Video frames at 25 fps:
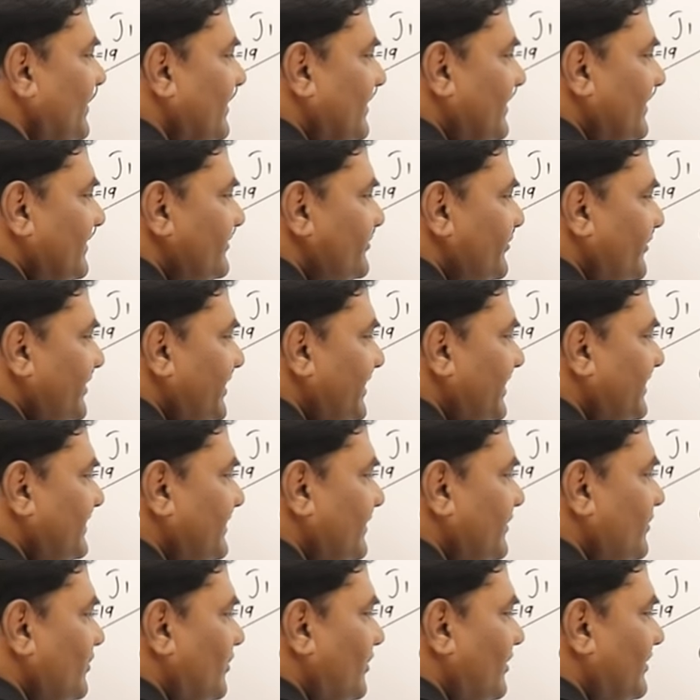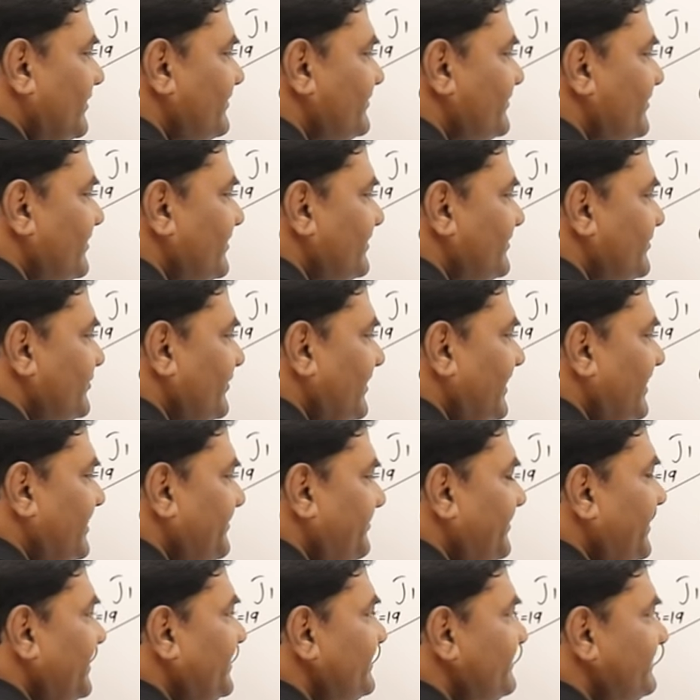So here the cost. So it
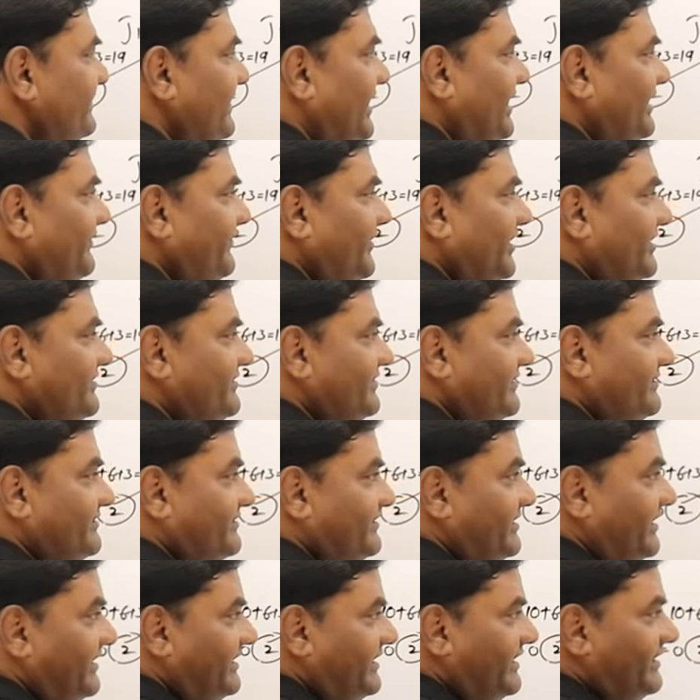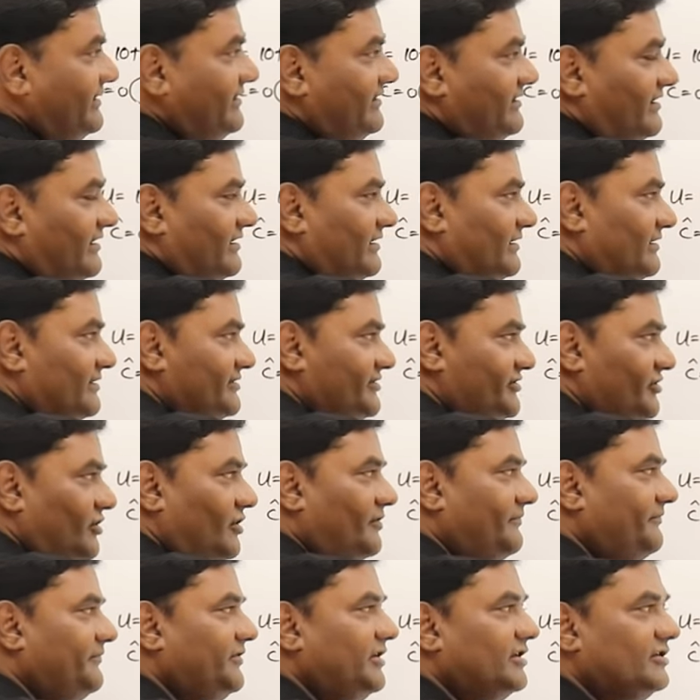means that we are just taking third
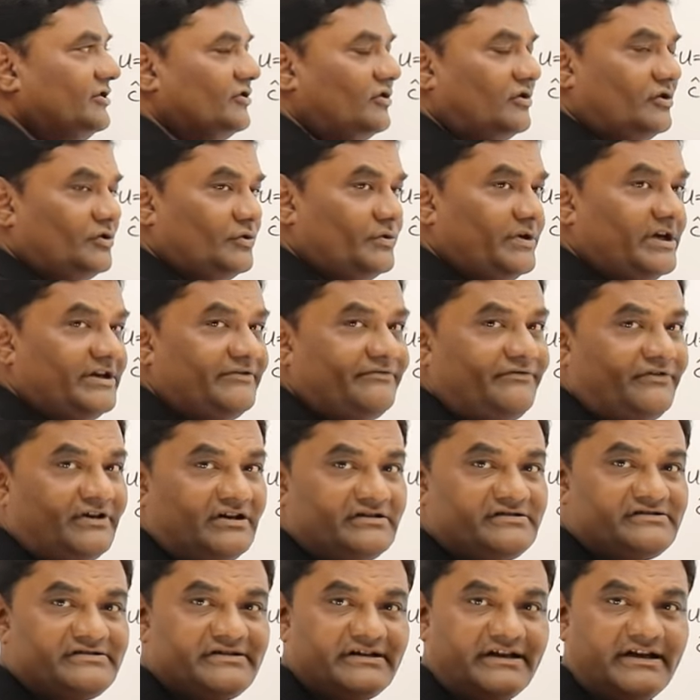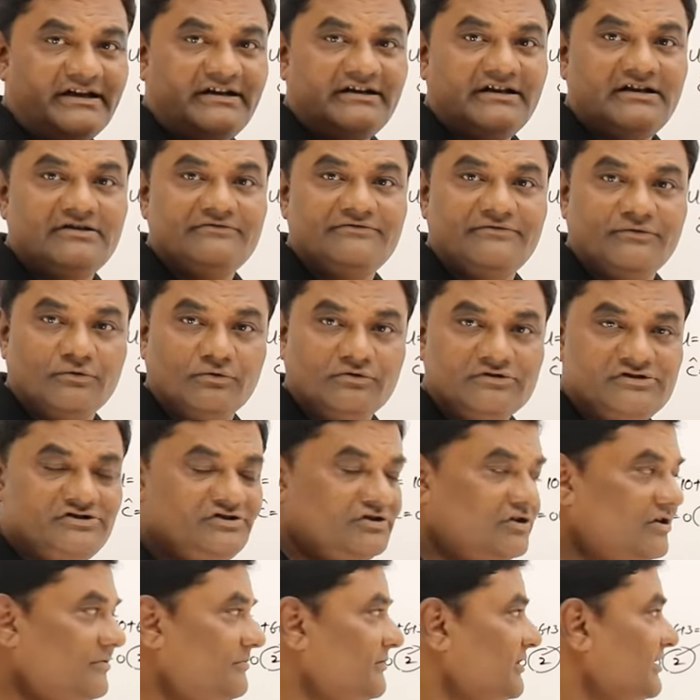job. We are not doing first, second and fourth
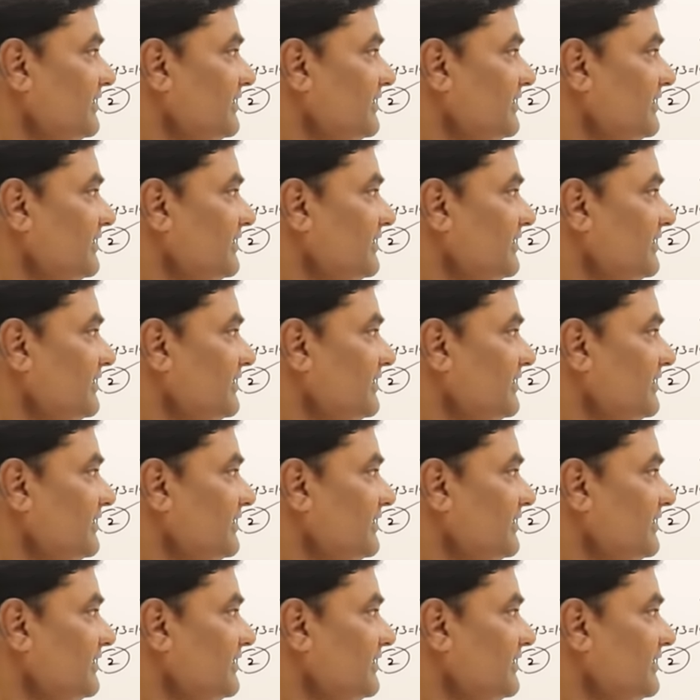job.